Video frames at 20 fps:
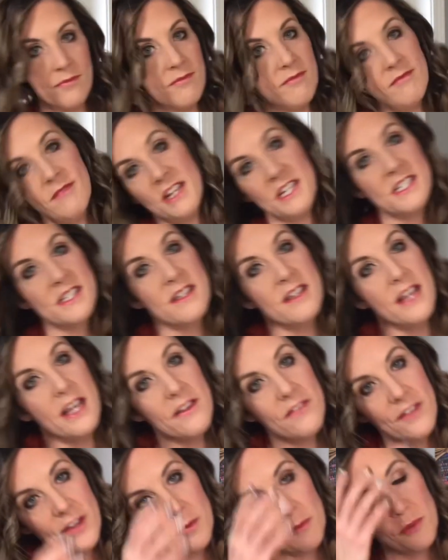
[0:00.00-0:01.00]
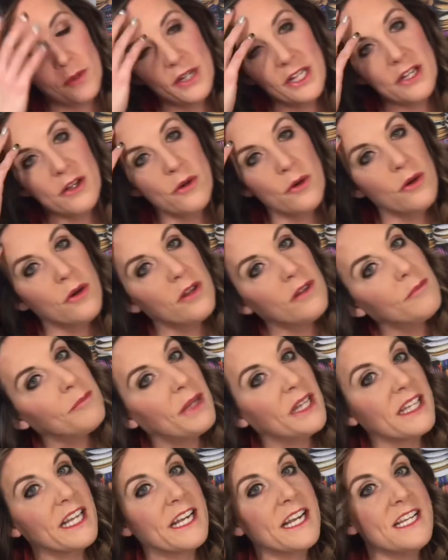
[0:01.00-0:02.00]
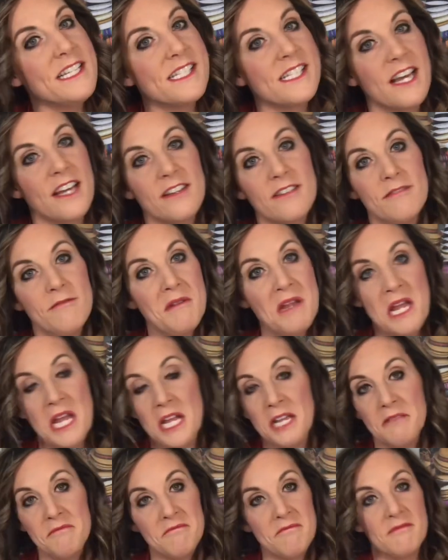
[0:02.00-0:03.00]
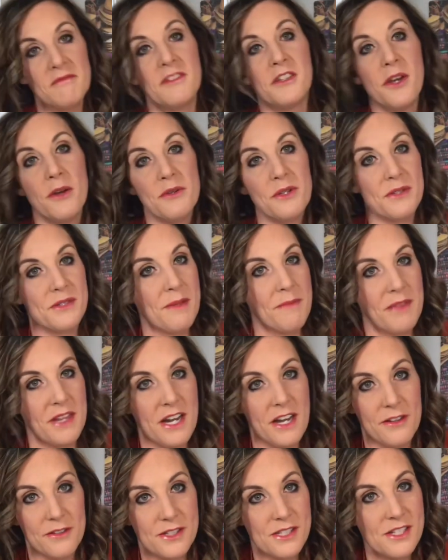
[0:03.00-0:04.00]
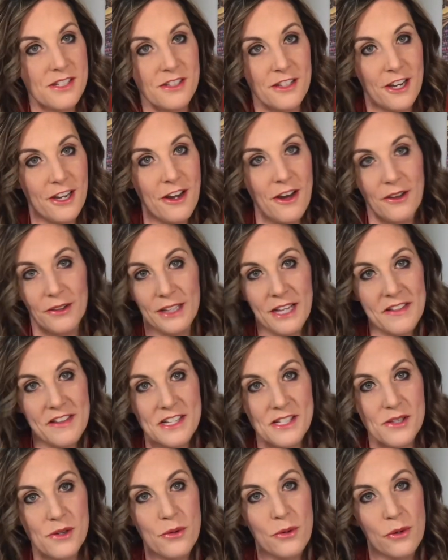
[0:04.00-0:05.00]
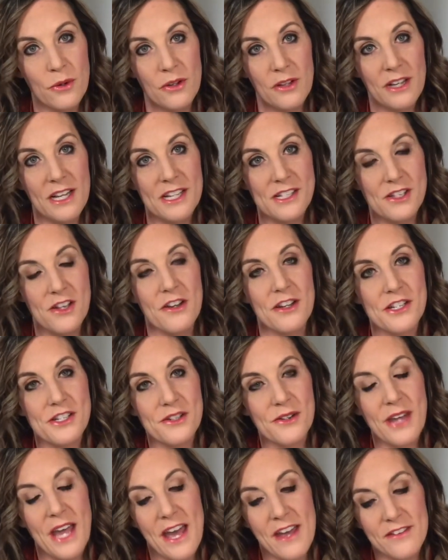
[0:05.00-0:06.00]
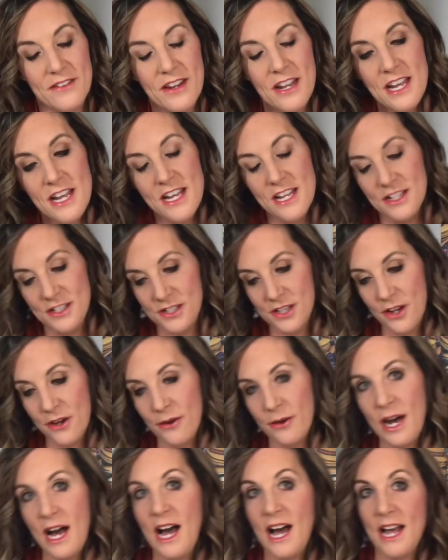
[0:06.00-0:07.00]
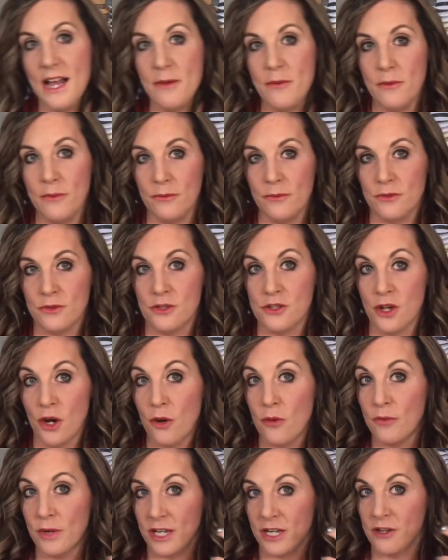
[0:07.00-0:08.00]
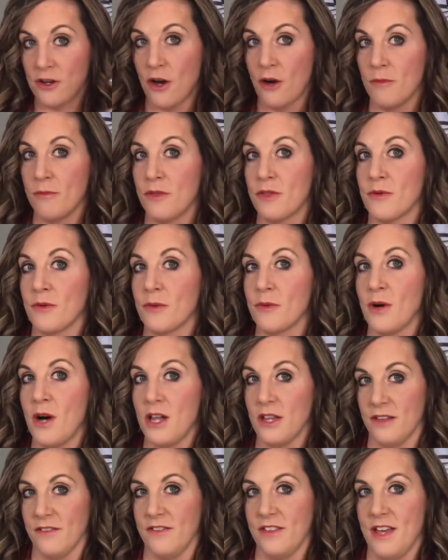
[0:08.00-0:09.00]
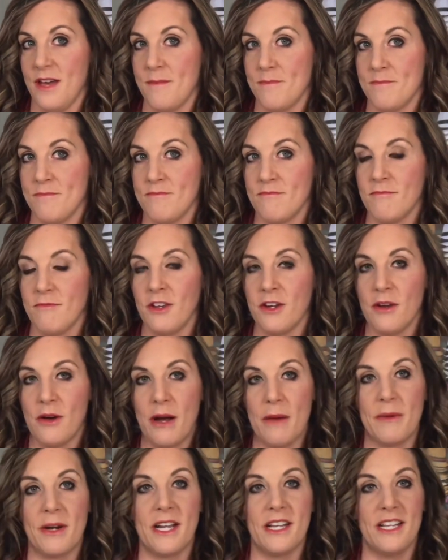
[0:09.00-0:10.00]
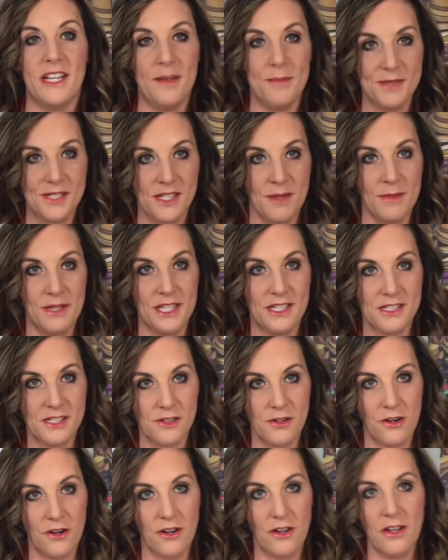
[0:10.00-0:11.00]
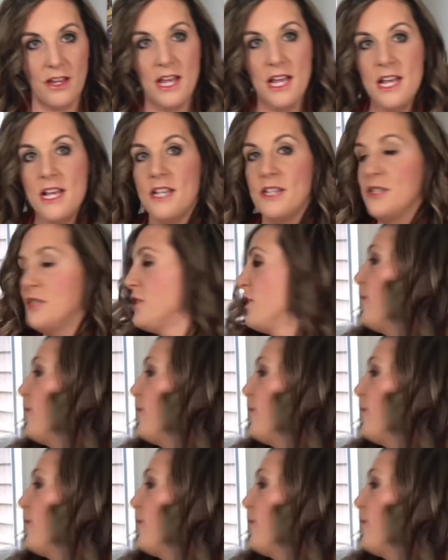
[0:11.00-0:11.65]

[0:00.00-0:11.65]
they feel pretty cool, but like I said, go do something else. You know, let these cool as long as you can. So I don't wanna comb through all of them. You know, I wanna keep some of this curl. So